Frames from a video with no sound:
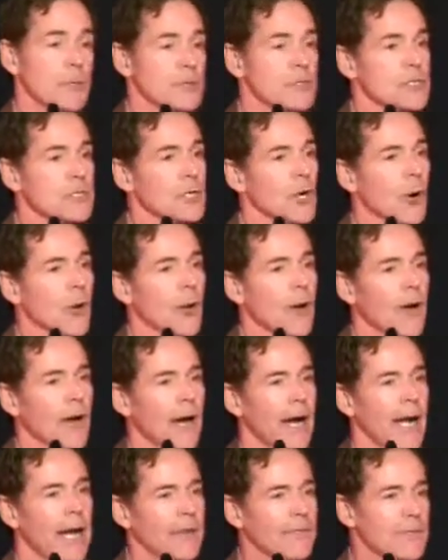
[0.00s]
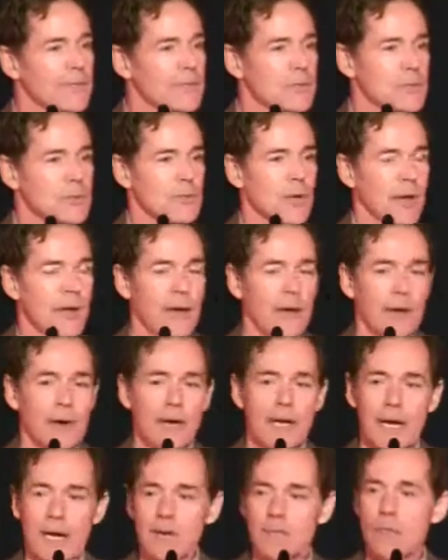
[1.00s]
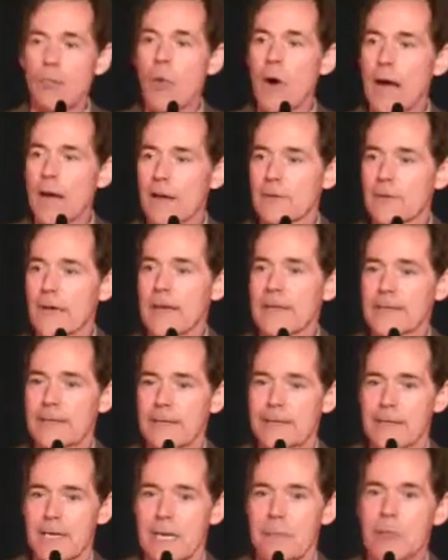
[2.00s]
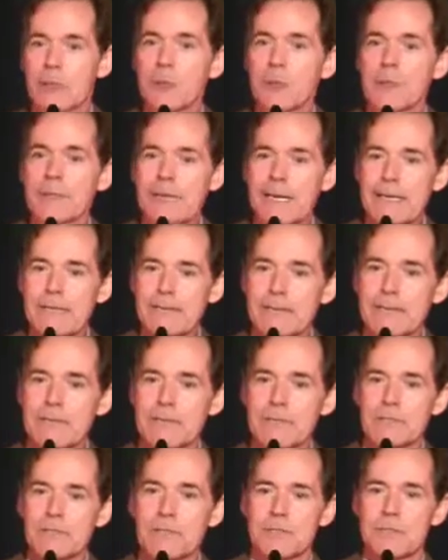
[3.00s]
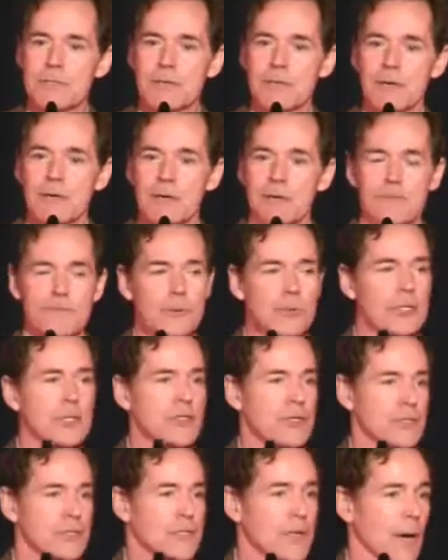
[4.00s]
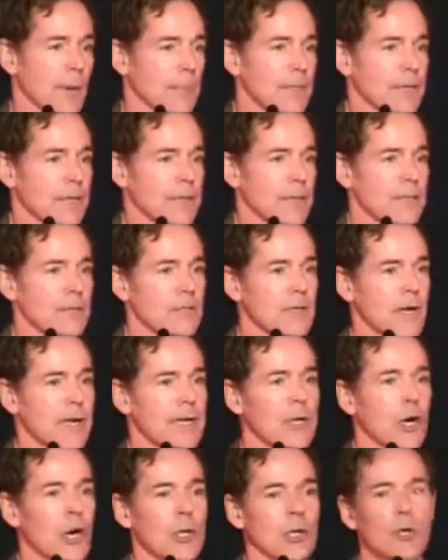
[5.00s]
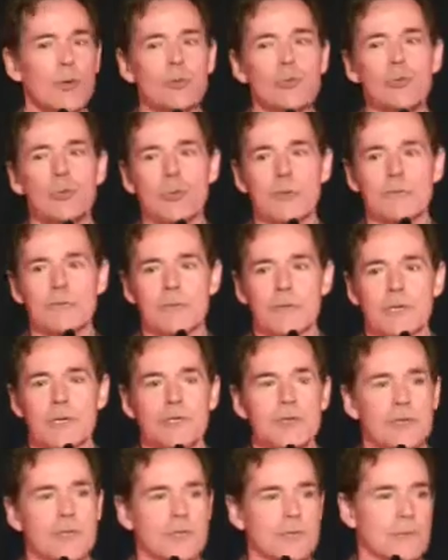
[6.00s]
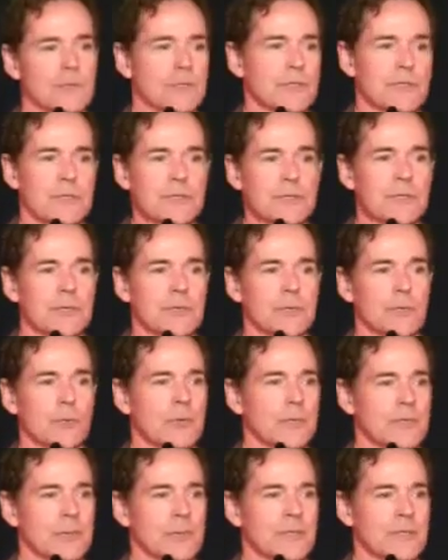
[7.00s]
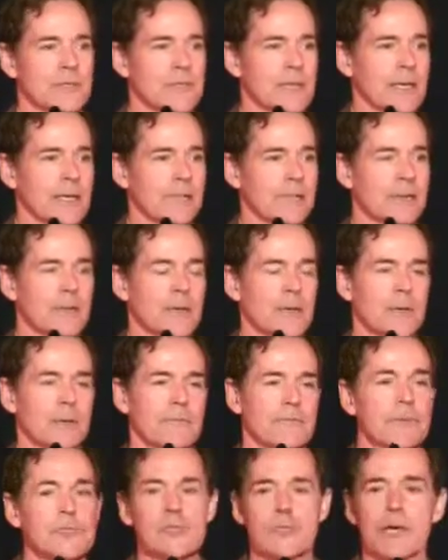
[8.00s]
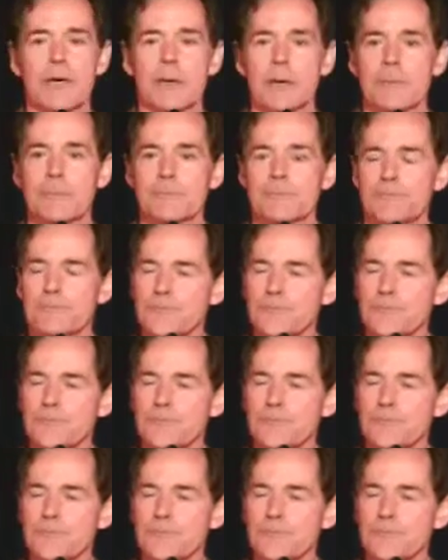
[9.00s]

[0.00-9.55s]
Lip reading: years ago, I had this kind of wild idea that I would create this furnishings company that I call Auteur Furnishings, which is a word that means kind of visionary.